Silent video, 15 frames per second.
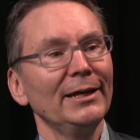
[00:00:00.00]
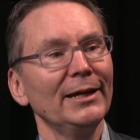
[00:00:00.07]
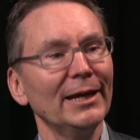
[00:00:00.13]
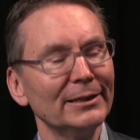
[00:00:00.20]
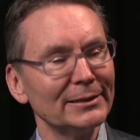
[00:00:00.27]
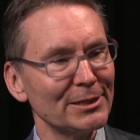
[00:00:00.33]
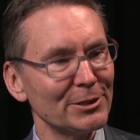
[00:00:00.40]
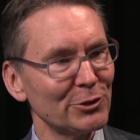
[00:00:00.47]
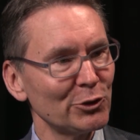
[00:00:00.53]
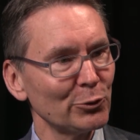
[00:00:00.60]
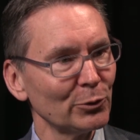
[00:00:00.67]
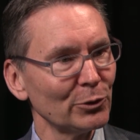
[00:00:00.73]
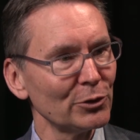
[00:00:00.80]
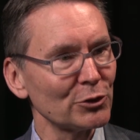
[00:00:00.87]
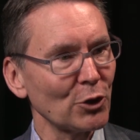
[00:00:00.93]
And these
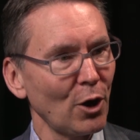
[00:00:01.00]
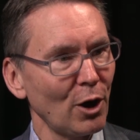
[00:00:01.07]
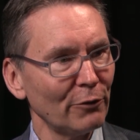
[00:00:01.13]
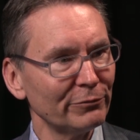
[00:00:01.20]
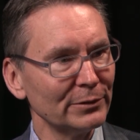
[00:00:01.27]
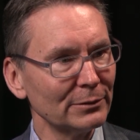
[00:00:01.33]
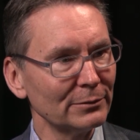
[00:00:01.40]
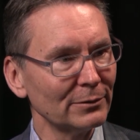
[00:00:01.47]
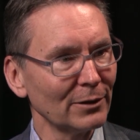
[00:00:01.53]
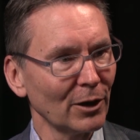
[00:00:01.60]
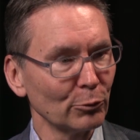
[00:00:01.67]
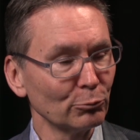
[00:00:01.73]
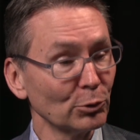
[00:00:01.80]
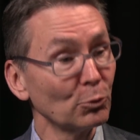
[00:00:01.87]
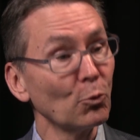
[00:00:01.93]
tools often
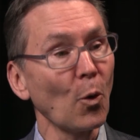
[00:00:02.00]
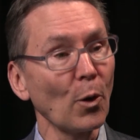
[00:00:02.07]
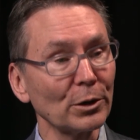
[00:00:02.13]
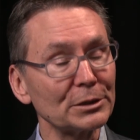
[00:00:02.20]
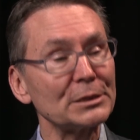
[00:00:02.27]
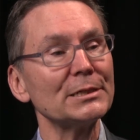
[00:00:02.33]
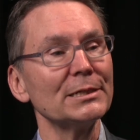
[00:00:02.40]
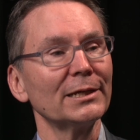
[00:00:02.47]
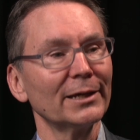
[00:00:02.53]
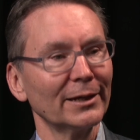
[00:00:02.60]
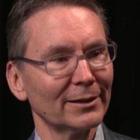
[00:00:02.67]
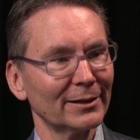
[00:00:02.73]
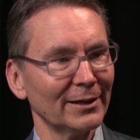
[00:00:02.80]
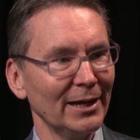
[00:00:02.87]
are reward seeking.